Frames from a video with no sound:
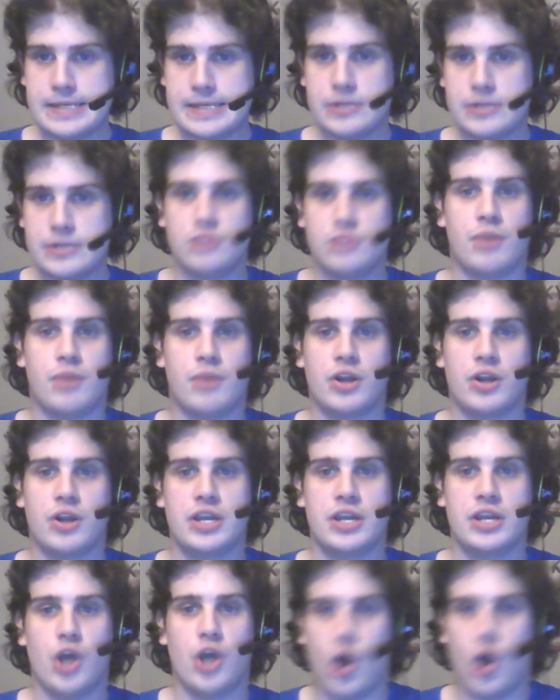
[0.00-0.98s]
to
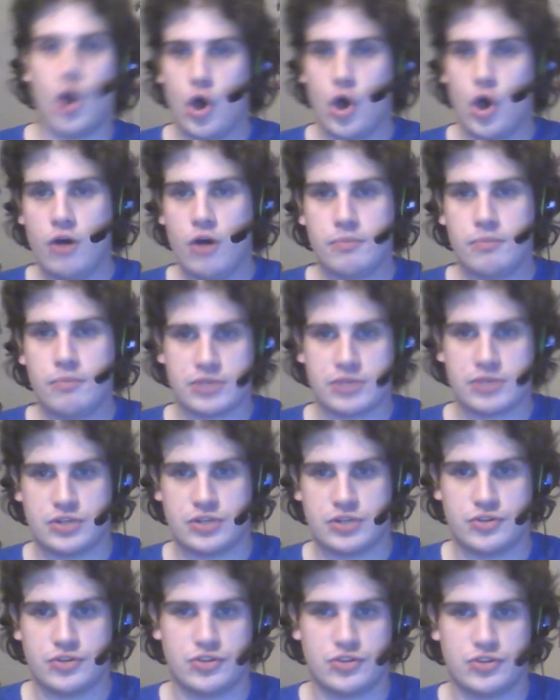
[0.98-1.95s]
pardon all
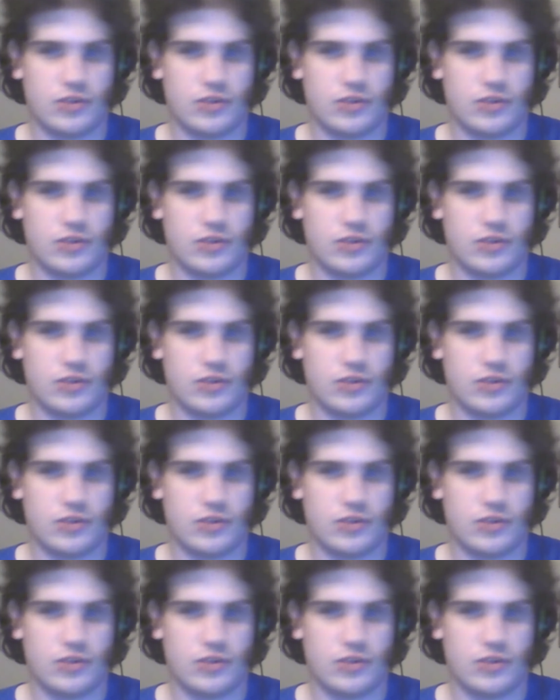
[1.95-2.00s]
prisoners